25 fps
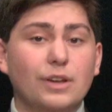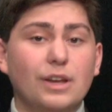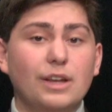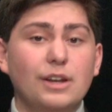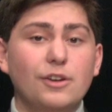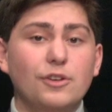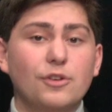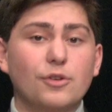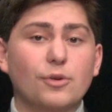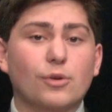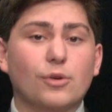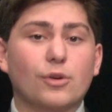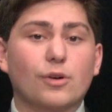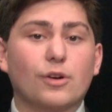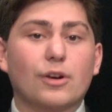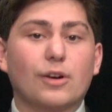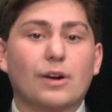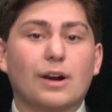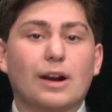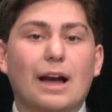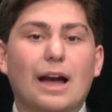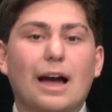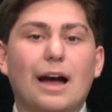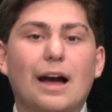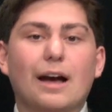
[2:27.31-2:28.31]

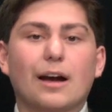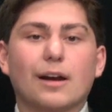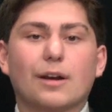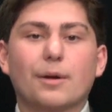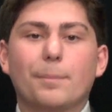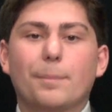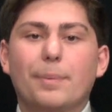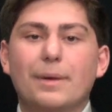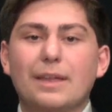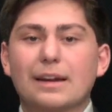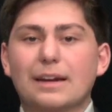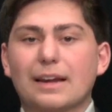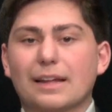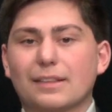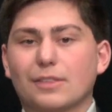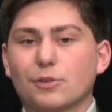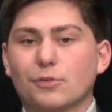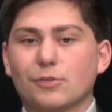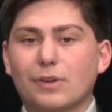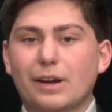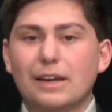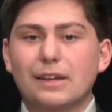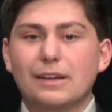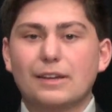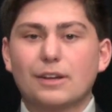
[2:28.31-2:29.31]
indoor competed at the
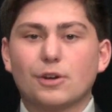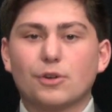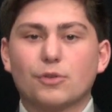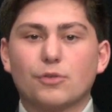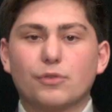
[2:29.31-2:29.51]
Reindeer